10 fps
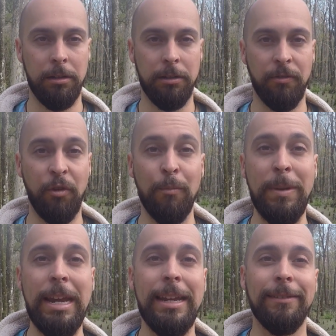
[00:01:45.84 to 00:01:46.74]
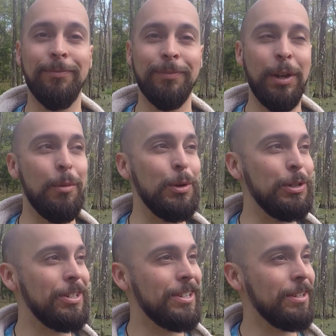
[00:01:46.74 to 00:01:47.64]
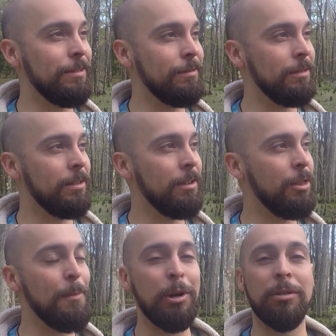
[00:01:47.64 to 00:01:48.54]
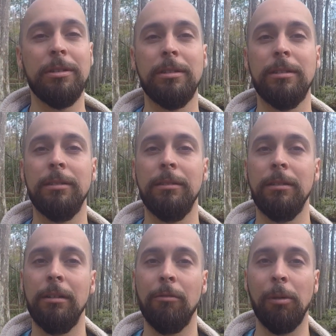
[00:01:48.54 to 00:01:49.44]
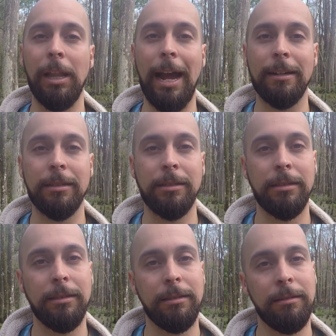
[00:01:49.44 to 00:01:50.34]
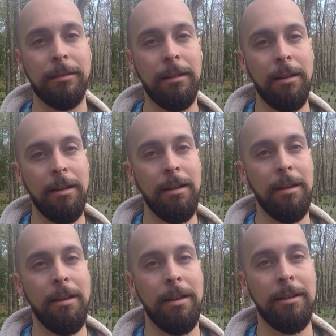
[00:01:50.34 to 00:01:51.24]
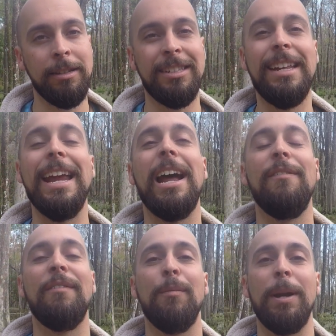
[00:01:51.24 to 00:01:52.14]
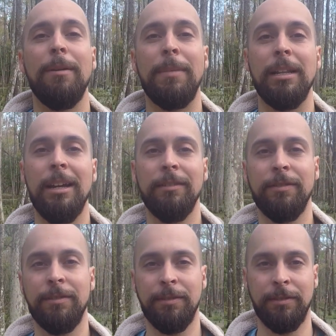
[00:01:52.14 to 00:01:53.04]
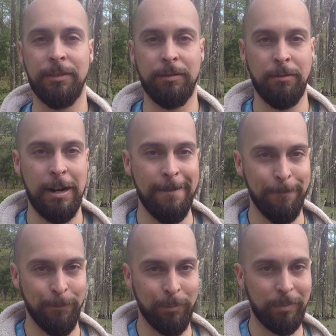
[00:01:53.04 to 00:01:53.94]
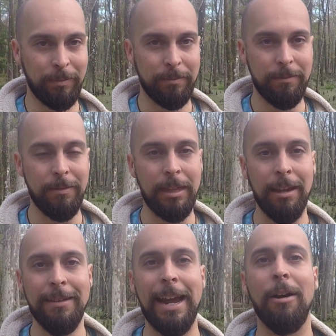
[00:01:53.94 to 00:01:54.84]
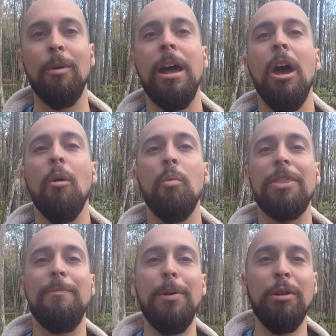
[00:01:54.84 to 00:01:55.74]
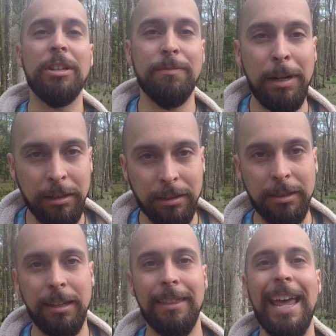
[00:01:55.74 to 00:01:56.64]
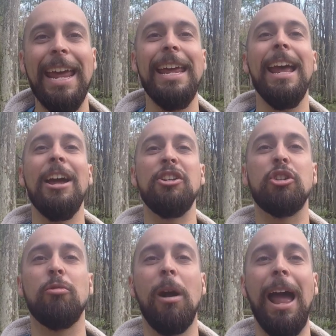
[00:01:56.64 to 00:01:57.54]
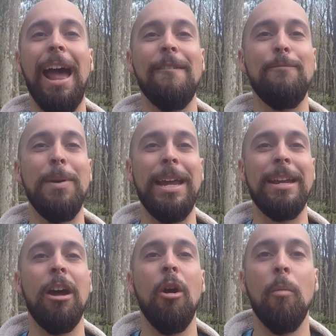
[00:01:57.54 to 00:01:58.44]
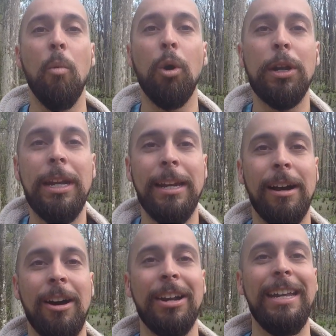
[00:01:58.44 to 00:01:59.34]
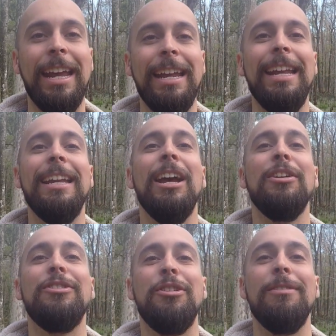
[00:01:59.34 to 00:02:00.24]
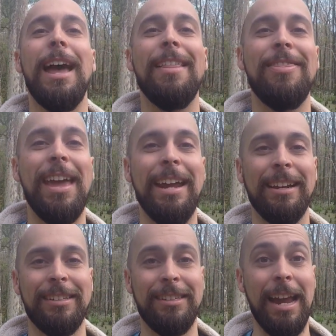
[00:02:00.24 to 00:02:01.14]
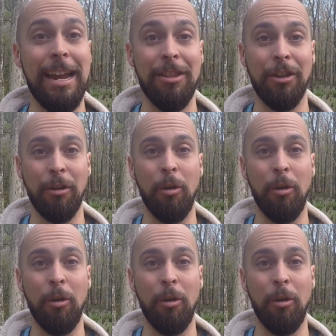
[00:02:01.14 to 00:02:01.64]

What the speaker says: For me, it was the most relaxed state I've ever been in my life, right? Now, with Buddhist monks, they have been working on getting to that theta state their